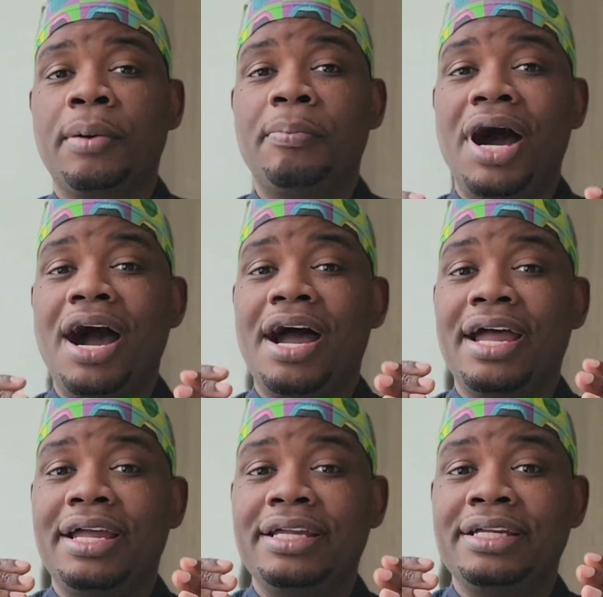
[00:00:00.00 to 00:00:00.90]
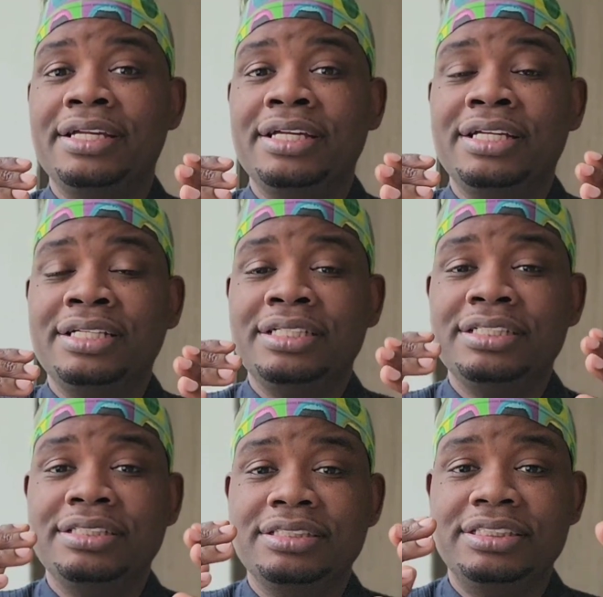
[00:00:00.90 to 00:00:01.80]
My
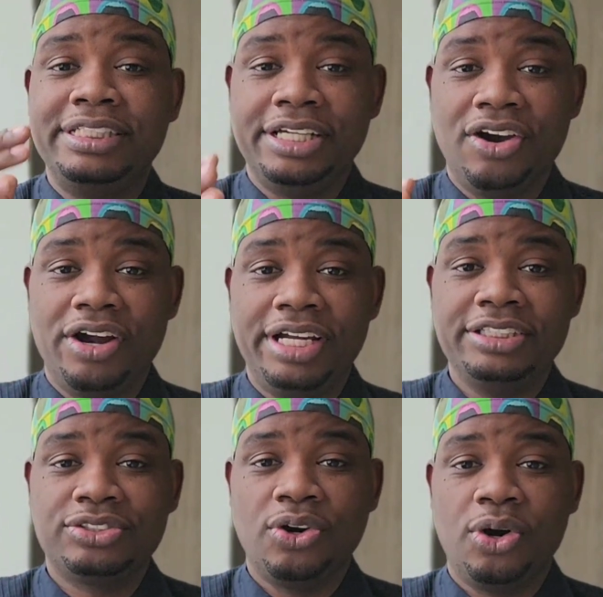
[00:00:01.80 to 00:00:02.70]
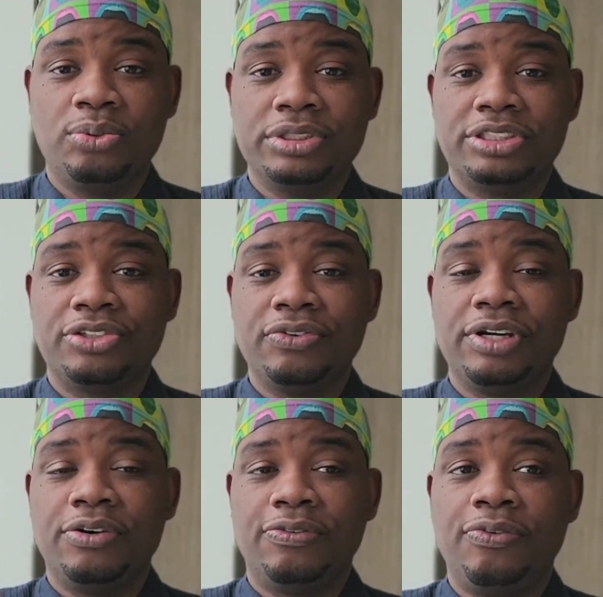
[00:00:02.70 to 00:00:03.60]
GRE score was
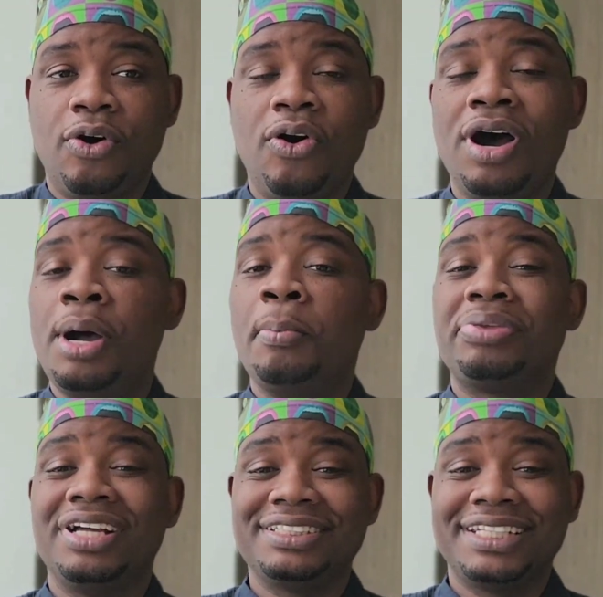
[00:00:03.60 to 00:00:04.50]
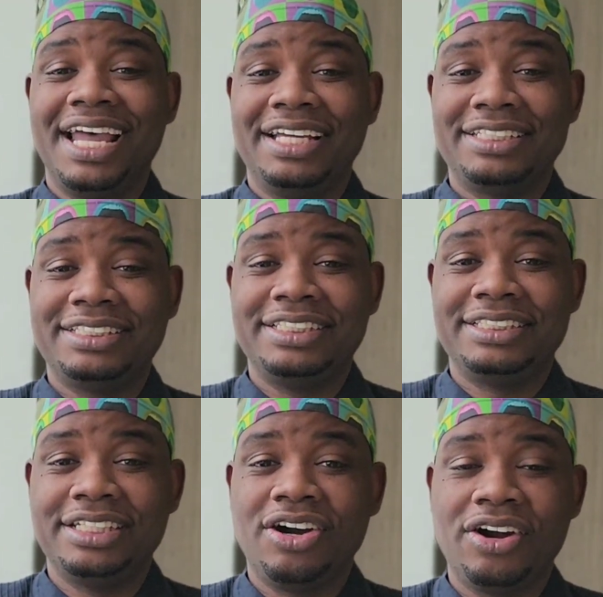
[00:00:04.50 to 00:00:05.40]
304. Plus, I had the
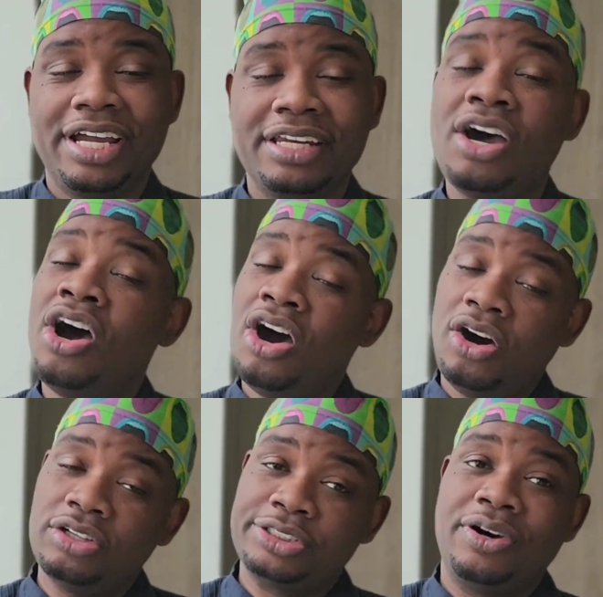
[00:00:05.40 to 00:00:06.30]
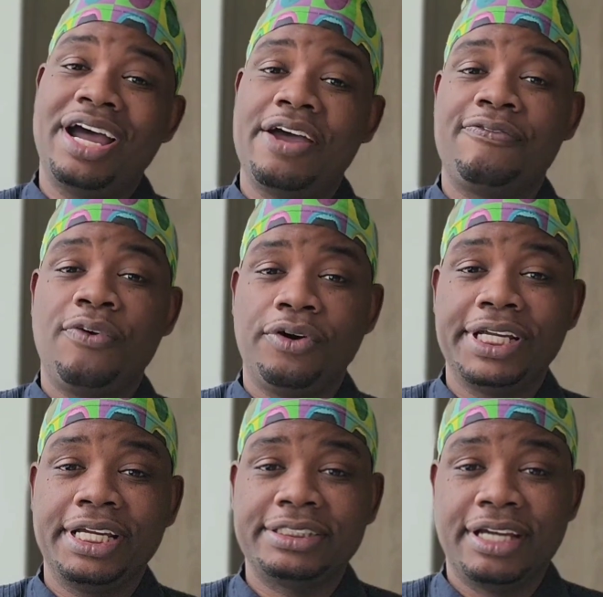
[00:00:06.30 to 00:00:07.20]
CCRN. Also, I had 4
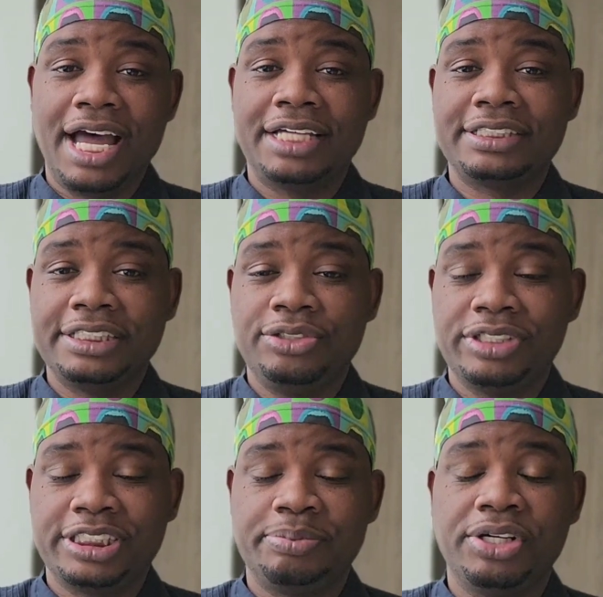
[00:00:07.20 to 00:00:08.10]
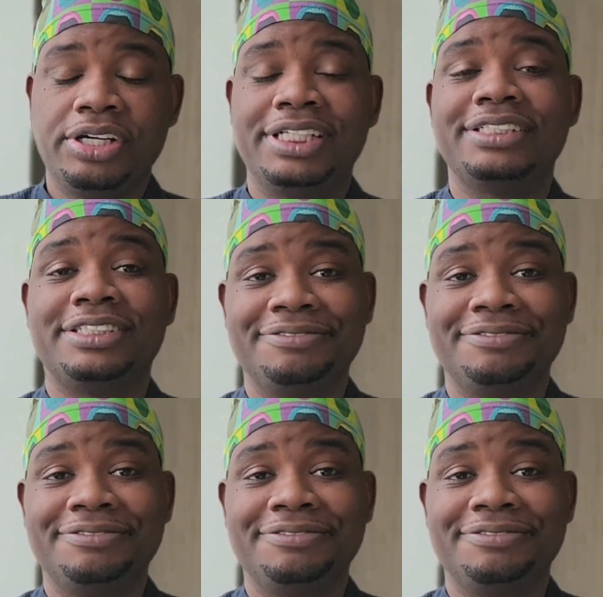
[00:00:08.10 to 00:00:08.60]
years of ICU experience.